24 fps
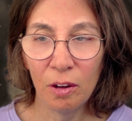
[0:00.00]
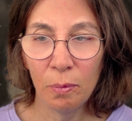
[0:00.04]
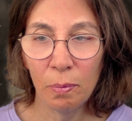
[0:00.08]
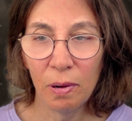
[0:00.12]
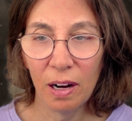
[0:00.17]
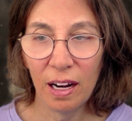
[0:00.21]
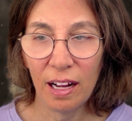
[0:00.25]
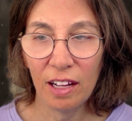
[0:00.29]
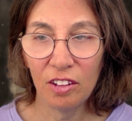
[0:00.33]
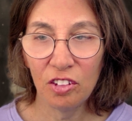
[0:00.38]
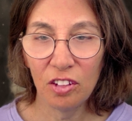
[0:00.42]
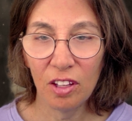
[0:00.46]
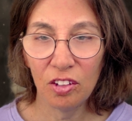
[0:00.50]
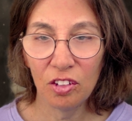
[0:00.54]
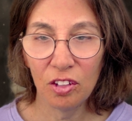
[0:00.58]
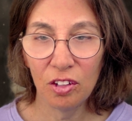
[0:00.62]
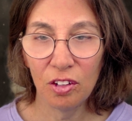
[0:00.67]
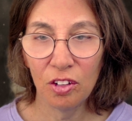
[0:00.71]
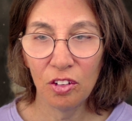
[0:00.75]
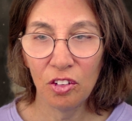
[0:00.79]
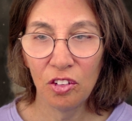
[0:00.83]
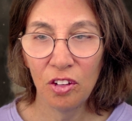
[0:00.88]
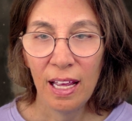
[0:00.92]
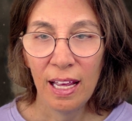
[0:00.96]

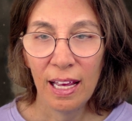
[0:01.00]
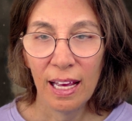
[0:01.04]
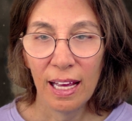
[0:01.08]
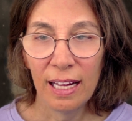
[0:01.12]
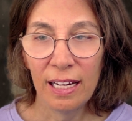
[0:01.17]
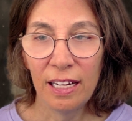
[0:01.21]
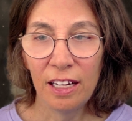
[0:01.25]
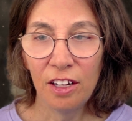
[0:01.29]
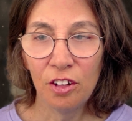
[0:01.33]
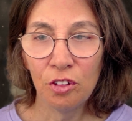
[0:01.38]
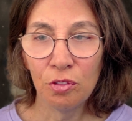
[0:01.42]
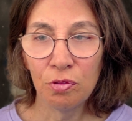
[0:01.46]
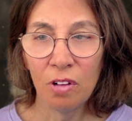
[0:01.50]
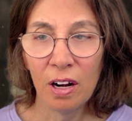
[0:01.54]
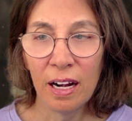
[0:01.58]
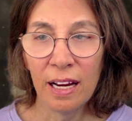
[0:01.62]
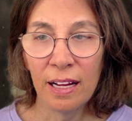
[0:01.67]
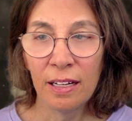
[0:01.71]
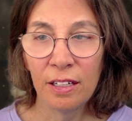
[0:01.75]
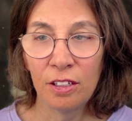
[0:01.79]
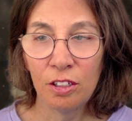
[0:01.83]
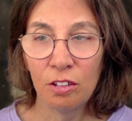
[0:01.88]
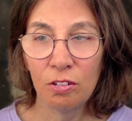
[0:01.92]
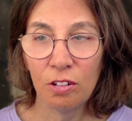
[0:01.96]
processors, and it is running
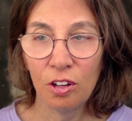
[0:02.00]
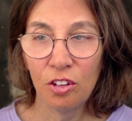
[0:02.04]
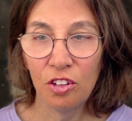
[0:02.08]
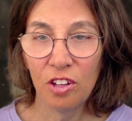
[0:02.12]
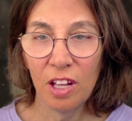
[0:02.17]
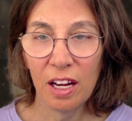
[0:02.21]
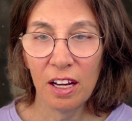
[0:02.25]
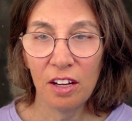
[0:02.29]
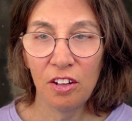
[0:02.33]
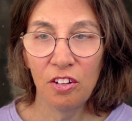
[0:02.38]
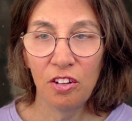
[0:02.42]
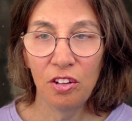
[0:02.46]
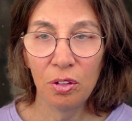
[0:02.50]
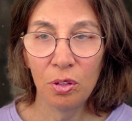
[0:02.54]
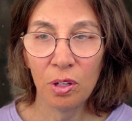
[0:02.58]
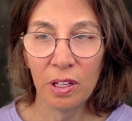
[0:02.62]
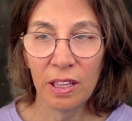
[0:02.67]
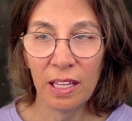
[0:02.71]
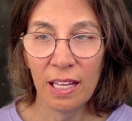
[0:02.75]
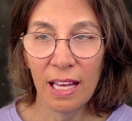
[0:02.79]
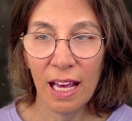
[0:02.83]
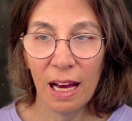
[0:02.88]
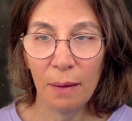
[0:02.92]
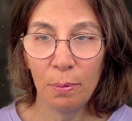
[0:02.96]
under Rosetta 2 on
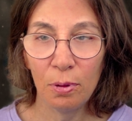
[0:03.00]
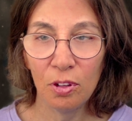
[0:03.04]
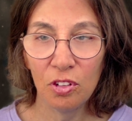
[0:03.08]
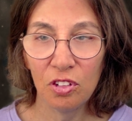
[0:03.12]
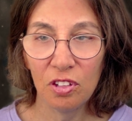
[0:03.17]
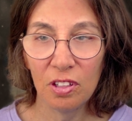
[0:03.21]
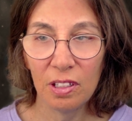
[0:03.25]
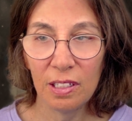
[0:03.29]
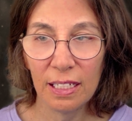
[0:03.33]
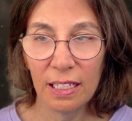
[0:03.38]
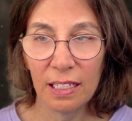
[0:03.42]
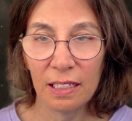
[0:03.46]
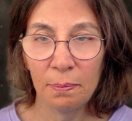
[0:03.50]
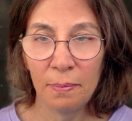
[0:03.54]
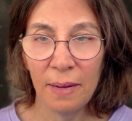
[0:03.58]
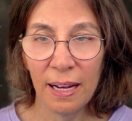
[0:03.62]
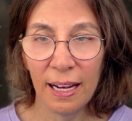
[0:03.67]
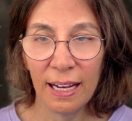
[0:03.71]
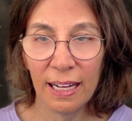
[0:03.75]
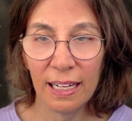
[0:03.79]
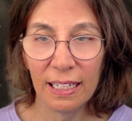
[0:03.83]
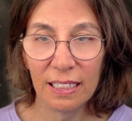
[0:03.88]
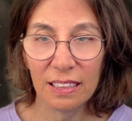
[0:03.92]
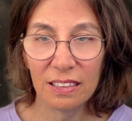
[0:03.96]
the Apple Silicon
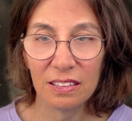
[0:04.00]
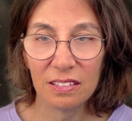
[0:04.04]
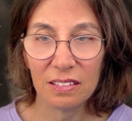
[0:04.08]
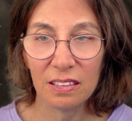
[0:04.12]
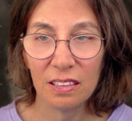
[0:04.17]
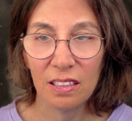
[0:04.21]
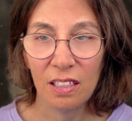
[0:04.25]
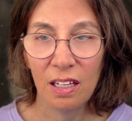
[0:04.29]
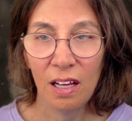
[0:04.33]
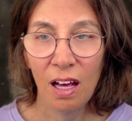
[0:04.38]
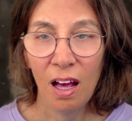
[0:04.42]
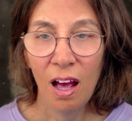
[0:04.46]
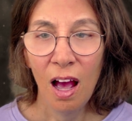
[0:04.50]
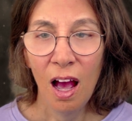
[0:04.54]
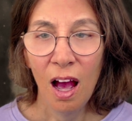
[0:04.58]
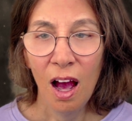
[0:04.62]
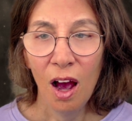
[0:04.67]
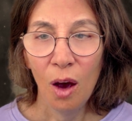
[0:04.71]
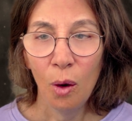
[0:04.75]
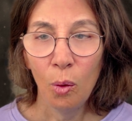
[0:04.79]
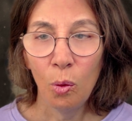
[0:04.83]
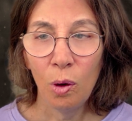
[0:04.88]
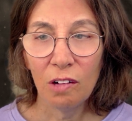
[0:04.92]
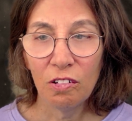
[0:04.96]
Macs.
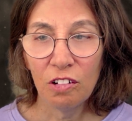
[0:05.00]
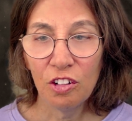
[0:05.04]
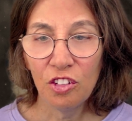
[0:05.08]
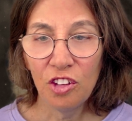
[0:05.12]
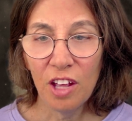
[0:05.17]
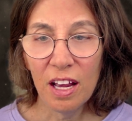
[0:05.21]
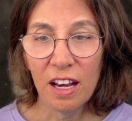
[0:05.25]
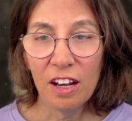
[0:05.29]
While Rosetta